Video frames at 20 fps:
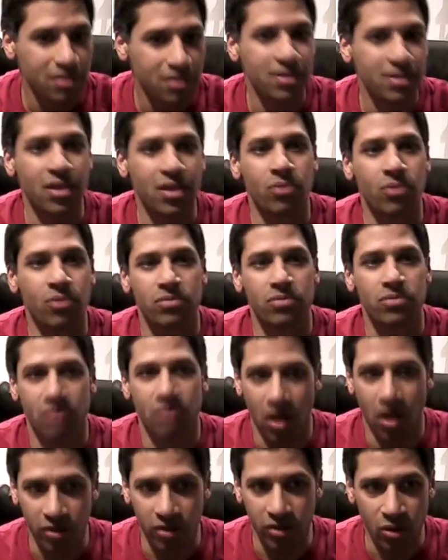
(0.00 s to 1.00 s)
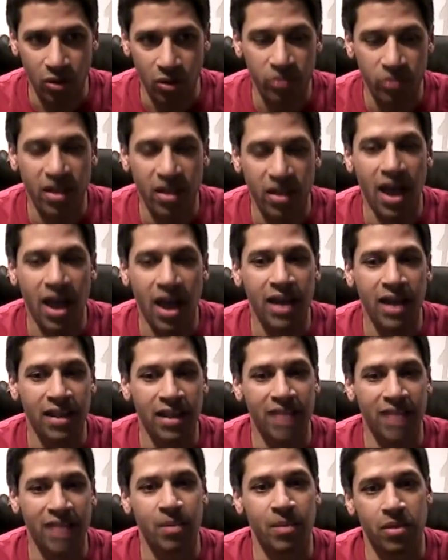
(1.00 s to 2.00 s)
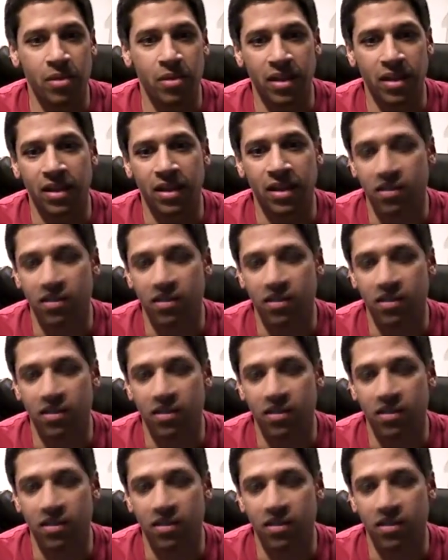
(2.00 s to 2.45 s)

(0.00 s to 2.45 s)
you know, on the low side and that type of thing.